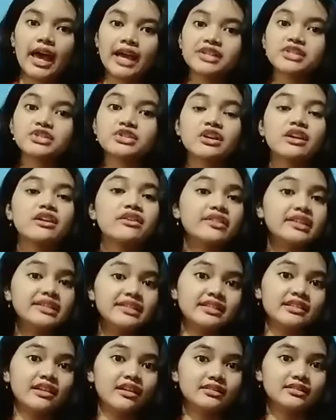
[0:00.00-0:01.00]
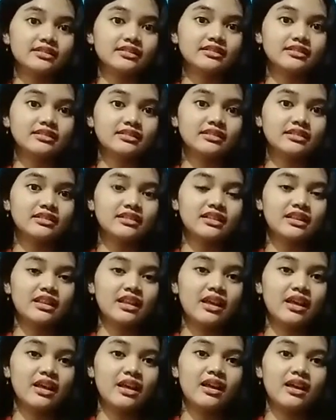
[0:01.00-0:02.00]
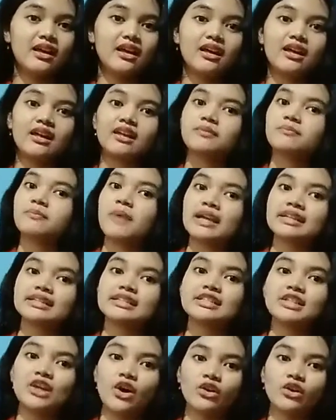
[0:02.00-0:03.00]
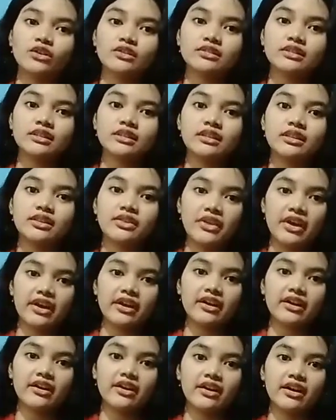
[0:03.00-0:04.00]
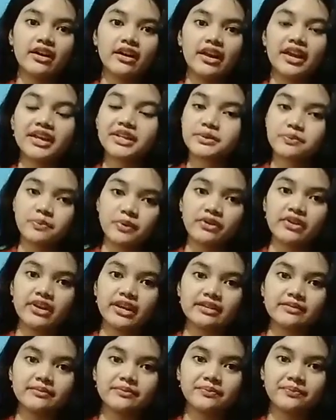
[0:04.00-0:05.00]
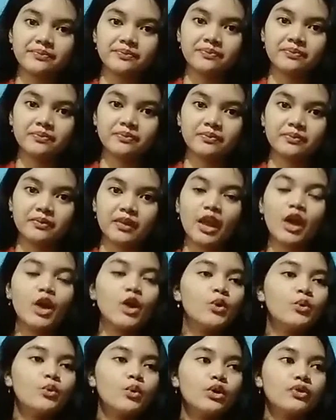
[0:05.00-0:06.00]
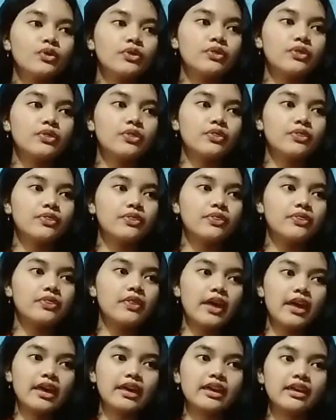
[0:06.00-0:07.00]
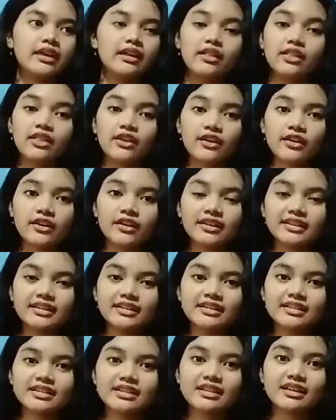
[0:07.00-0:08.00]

as a result based on their experience, what they learned,